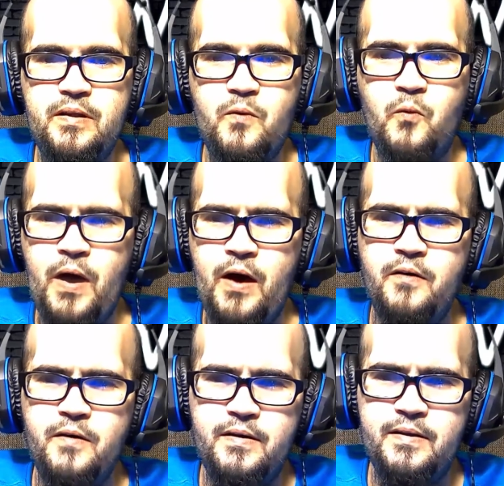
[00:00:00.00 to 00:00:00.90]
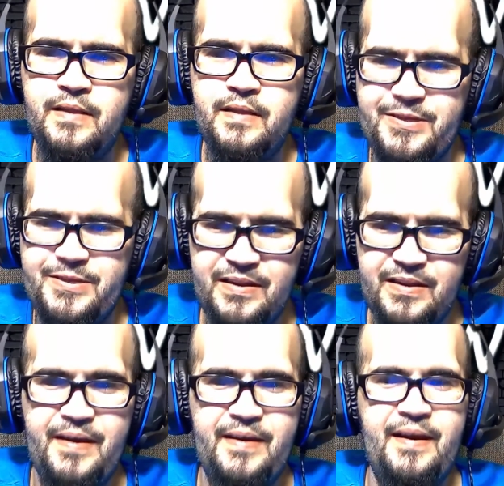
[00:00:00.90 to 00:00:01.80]
Well, let me tell.
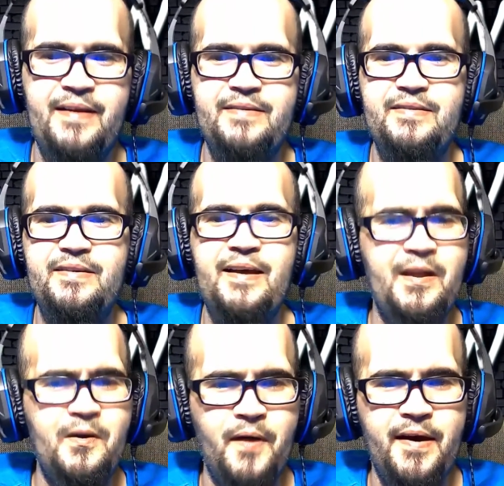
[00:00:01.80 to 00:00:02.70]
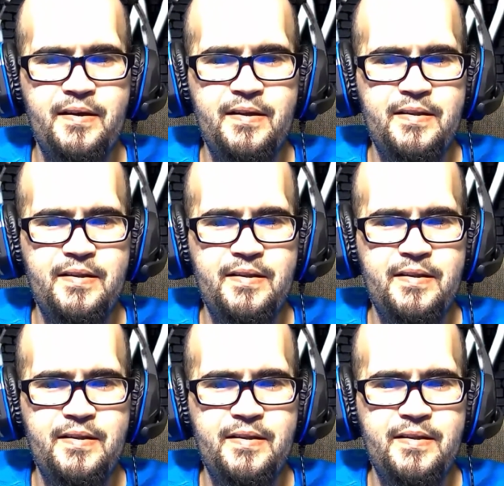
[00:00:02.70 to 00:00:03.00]
And anyway,